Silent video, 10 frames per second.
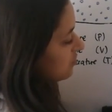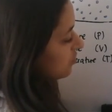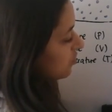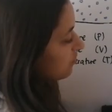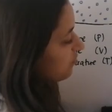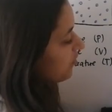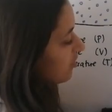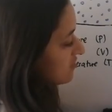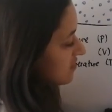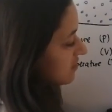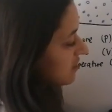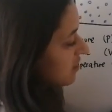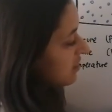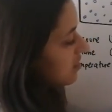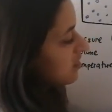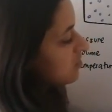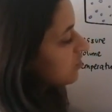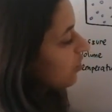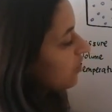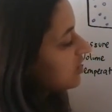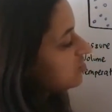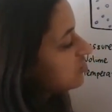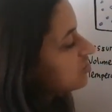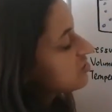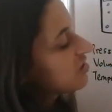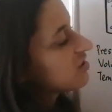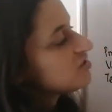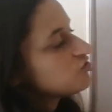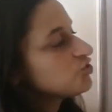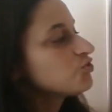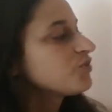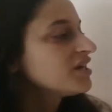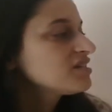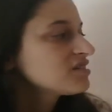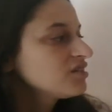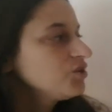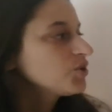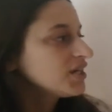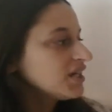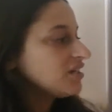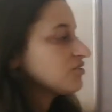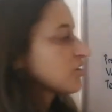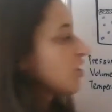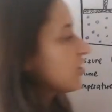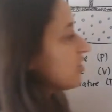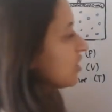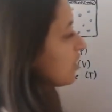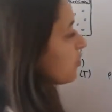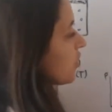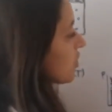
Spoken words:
isothermal process. So it's just these 2 ways. You can either calculate